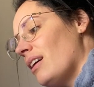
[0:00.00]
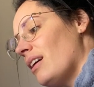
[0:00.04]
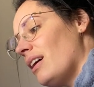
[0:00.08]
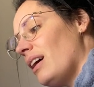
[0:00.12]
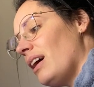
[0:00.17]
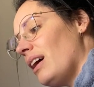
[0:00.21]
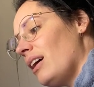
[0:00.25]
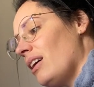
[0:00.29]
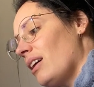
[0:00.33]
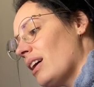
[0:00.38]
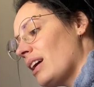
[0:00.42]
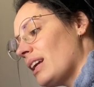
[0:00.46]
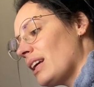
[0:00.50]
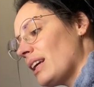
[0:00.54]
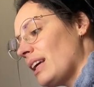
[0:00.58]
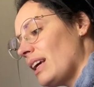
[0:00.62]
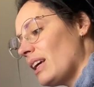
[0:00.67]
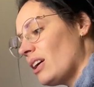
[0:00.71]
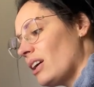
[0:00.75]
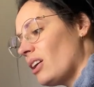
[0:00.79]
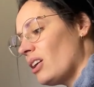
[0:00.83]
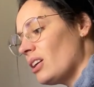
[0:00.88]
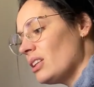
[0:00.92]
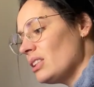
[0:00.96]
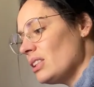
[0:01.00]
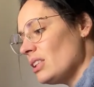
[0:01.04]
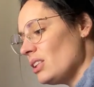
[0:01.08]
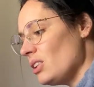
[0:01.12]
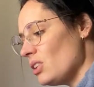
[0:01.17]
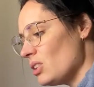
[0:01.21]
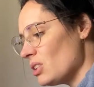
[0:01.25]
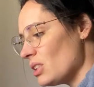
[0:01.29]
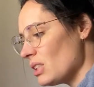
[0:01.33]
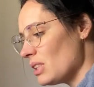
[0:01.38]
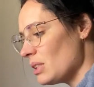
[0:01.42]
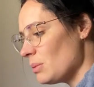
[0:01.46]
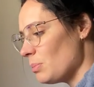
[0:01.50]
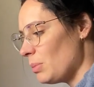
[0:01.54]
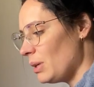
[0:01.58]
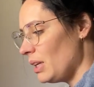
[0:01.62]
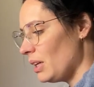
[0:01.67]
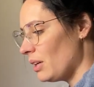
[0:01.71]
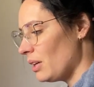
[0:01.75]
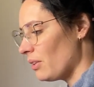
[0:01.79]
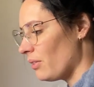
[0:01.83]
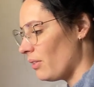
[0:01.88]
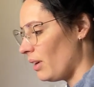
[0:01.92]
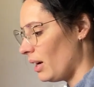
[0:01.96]
Oh, and it can continue just spinning
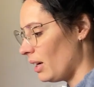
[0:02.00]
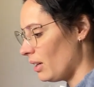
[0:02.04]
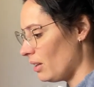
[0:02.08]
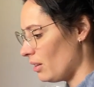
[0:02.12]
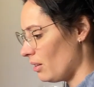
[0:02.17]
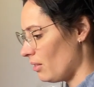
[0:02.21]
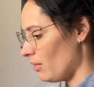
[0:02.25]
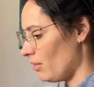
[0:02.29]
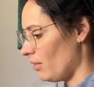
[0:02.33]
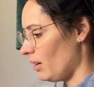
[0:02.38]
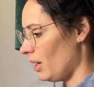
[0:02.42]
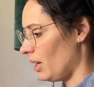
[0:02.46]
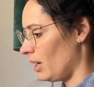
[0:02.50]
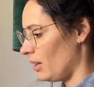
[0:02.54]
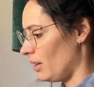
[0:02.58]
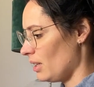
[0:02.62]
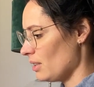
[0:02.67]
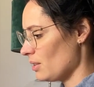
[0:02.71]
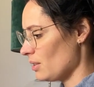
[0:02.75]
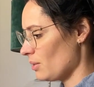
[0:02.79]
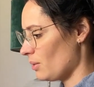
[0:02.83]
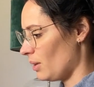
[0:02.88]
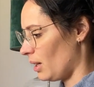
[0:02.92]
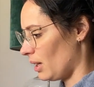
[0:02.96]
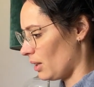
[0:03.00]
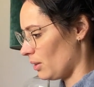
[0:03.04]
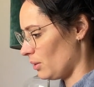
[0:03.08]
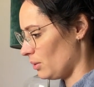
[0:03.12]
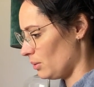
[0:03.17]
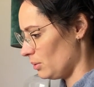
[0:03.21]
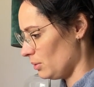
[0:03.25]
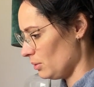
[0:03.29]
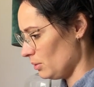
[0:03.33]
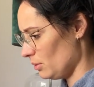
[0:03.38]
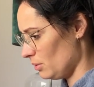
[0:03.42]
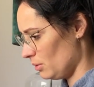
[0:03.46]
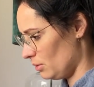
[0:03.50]
around and around. That's quite cool.